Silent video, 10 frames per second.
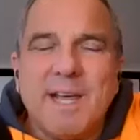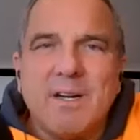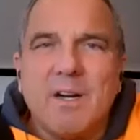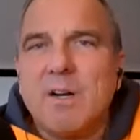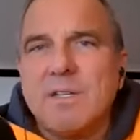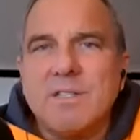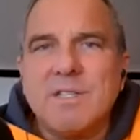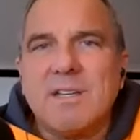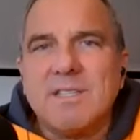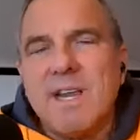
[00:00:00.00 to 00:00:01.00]
at
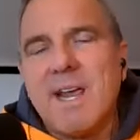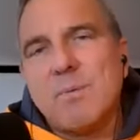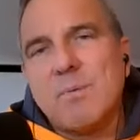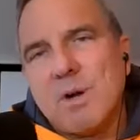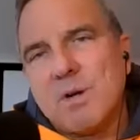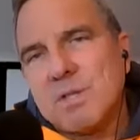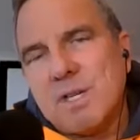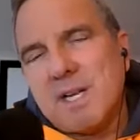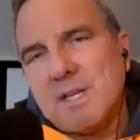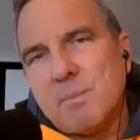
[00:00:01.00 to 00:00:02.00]
Arkansas State when Harsin
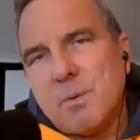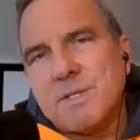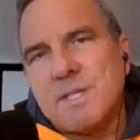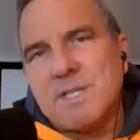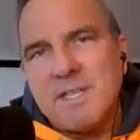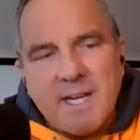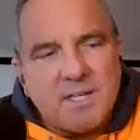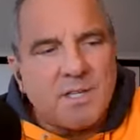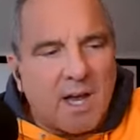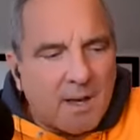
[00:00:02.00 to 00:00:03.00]
got the Boise State
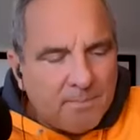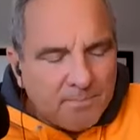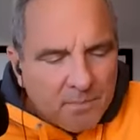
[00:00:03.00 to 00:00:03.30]
job,